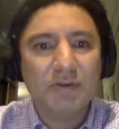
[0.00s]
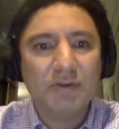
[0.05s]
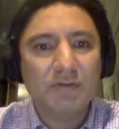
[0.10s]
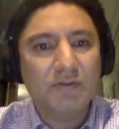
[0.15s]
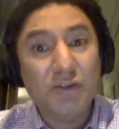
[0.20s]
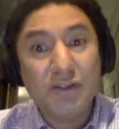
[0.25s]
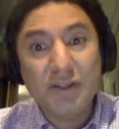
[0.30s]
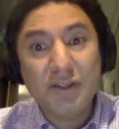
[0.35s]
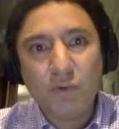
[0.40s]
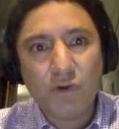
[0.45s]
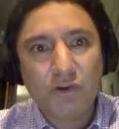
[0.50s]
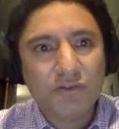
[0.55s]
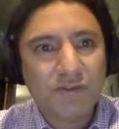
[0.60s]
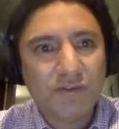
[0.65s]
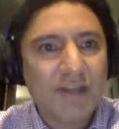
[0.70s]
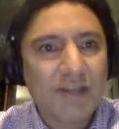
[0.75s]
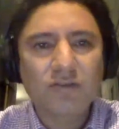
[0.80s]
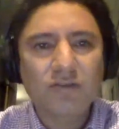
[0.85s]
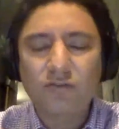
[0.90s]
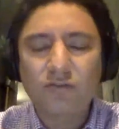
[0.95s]
If you need more
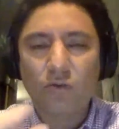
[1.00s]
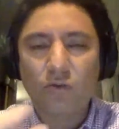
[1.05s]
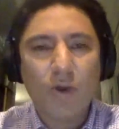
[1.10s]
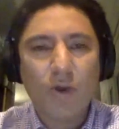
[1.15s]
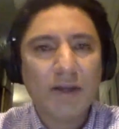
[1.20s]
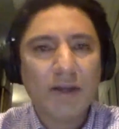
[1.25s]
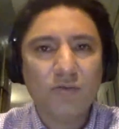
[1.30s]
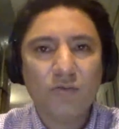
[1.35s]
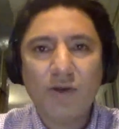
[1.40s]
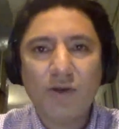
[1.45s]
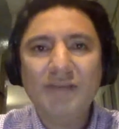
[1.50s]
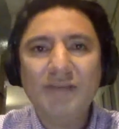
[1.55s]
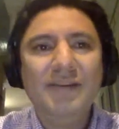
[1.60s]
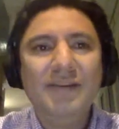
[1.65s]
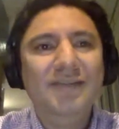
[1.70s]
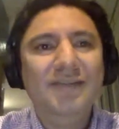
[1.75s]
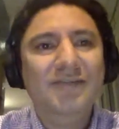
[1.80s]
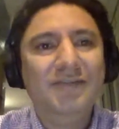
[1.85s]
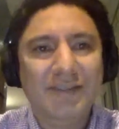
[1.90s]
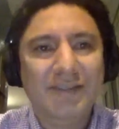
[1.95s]
sessions or one-on-one
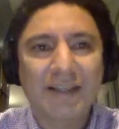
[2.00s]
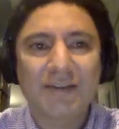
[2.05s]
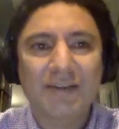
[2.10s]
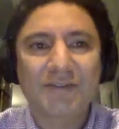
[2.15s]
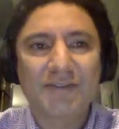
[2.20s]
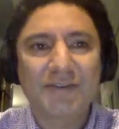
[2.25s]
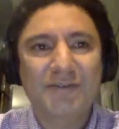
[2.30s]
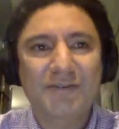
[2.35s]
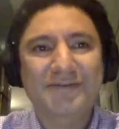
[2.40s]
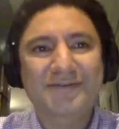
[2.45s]
sessions, let us know.